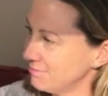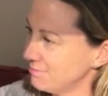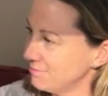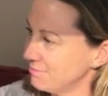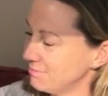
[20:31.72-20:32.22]

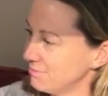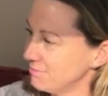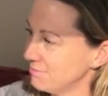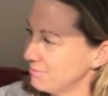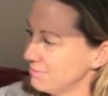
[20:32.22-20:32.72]

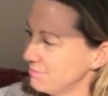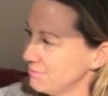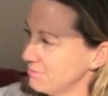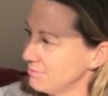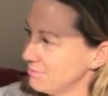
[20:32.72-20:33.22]

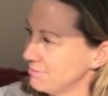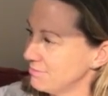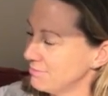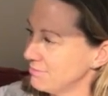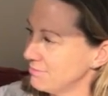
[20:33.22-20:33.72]

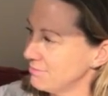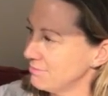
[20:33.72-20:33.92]
[no speech]